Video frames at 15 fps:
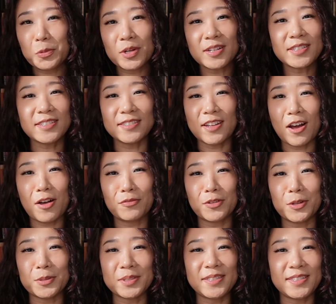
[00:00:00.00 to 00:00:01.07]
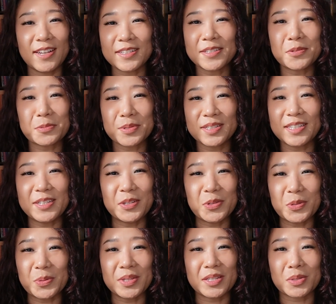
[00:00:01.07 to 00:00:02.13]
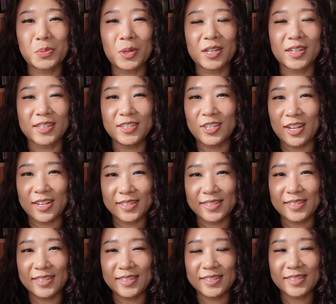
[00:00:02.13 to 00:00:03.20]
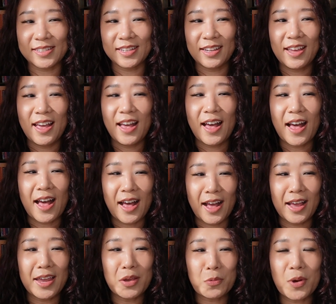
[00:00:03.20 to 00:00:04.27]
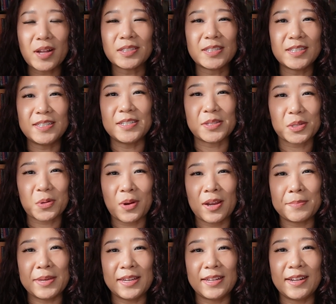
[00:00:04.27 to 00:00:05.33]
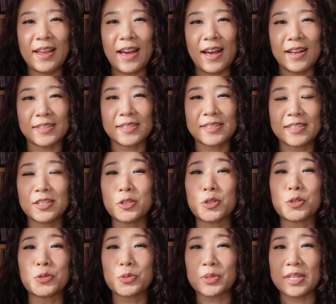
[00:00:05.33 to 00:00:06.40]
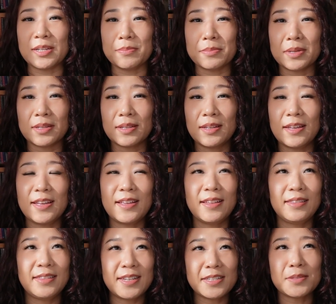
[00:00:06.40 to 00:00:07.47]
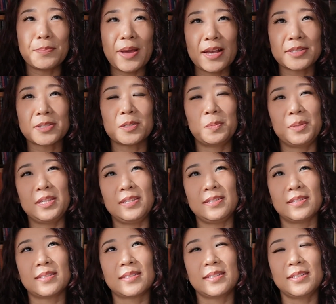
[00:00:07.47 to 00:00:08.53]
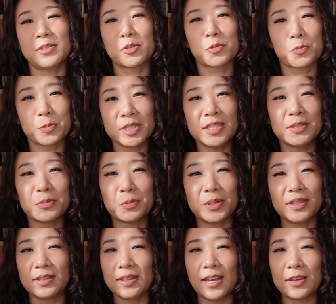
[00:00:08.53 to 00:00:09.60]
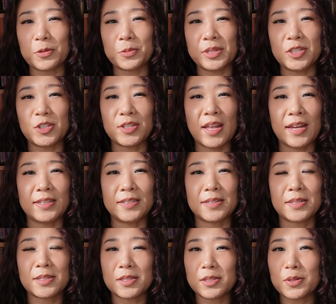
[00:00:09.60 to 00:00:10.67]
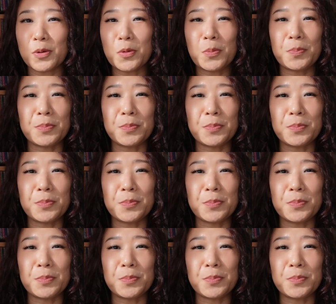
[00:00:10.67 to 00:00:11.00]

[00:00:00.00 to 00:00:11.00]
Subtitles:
word novel doesn't really do this work justice. I want to describe it as a dream. This masterpiece is written with language that is so